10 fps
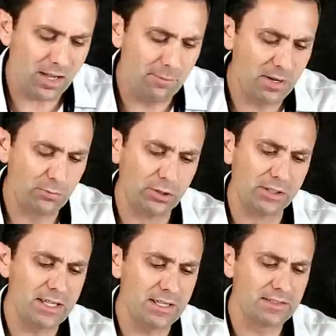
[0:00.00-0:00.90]
Um, it
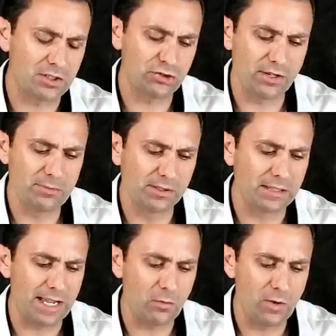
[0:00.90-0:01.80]
really is extremely
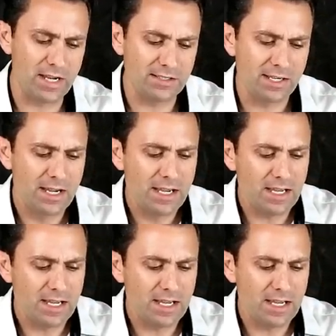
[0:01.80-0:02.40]
lightweight.